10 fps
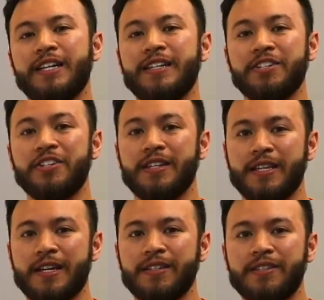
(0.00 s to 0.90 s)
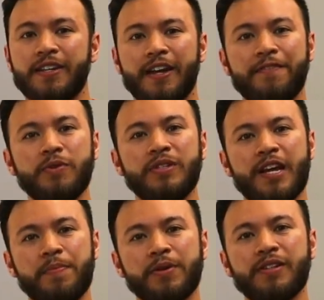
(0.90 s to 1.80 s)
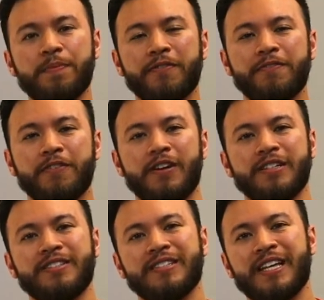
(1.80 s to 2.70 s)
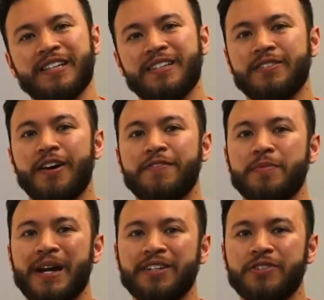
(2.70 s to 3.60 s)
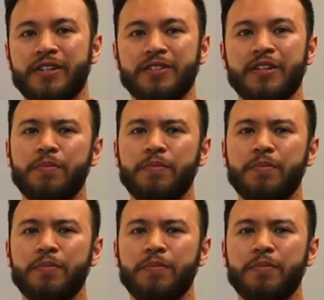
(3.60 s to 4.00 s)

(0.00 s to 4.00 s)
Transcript: addition to this, if you typically prefer a slightly softer mattress,